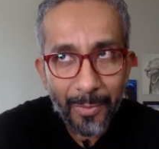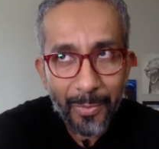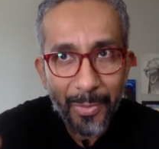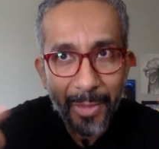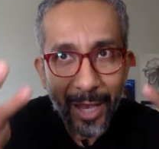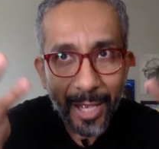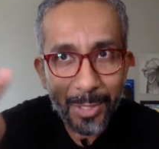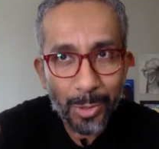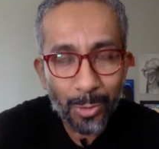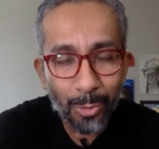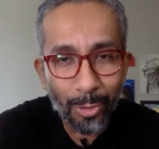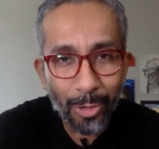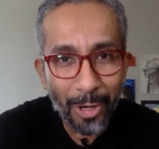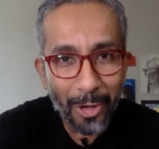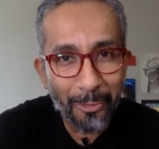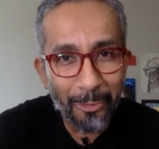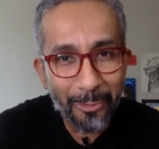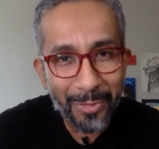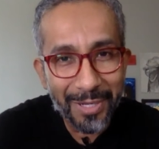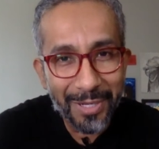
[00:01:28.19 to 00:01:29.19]
that's
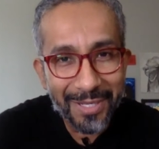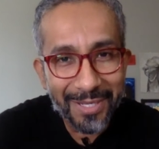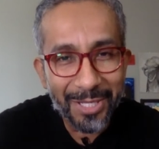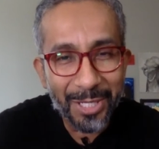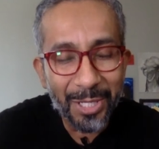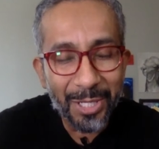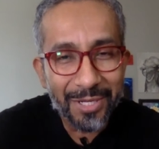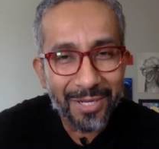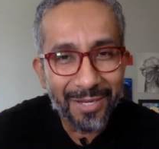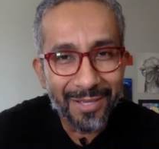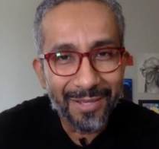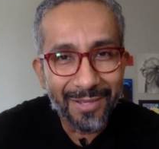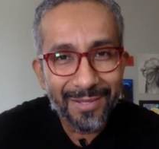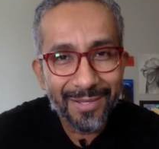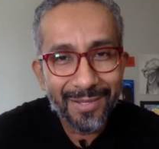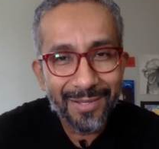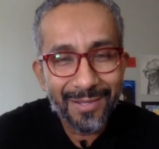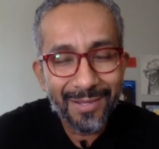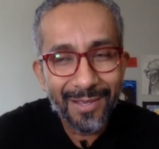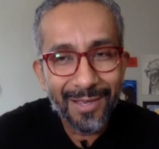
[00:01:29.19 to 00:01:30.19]
where everybody's attention
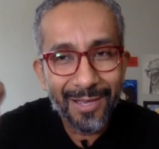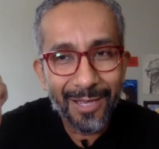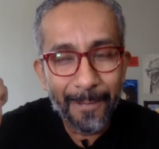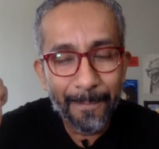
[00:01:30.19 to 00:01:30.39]
is.